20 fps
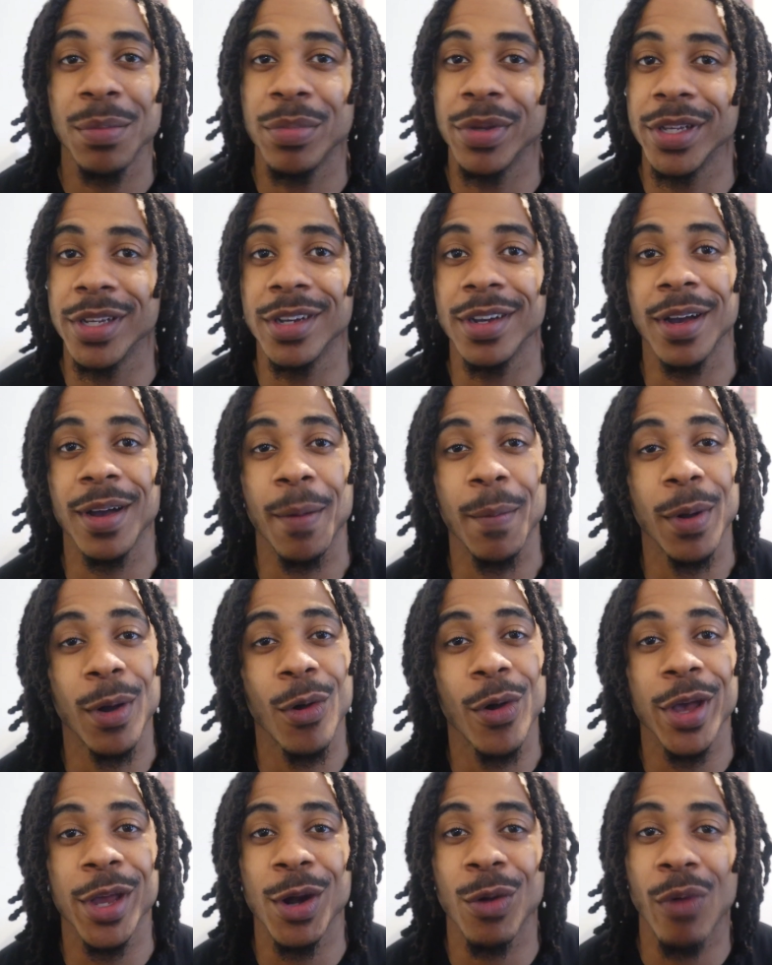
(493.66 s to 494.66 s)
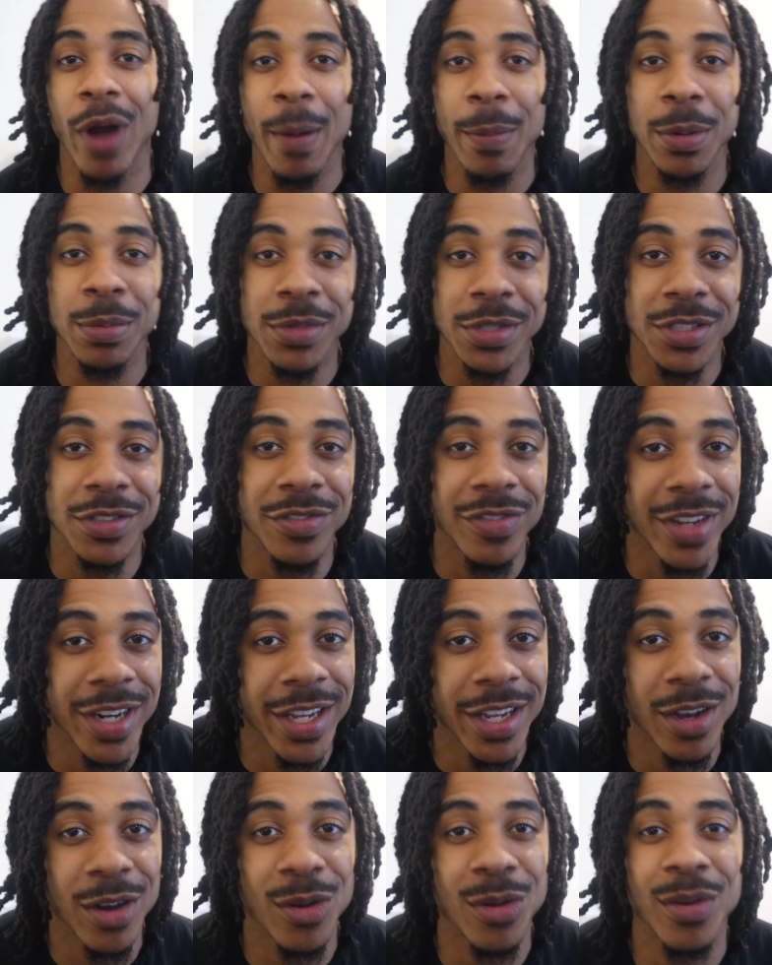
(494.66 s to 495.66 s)
But yeah, I'm gonna go ahead and wrap up this
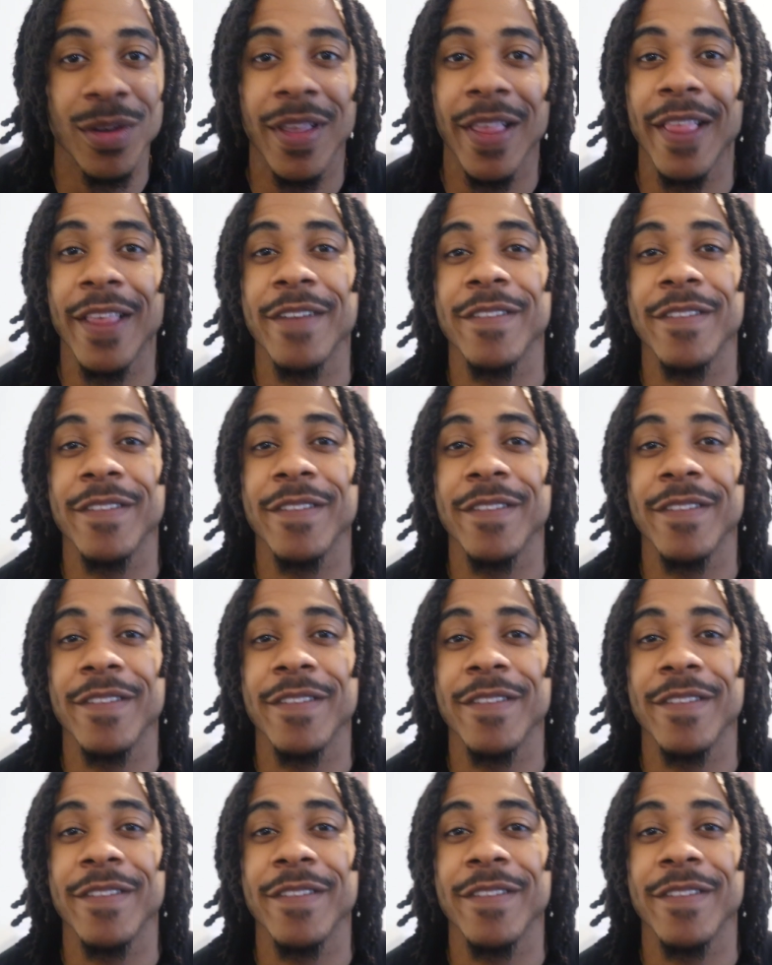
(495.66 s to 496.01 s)
video.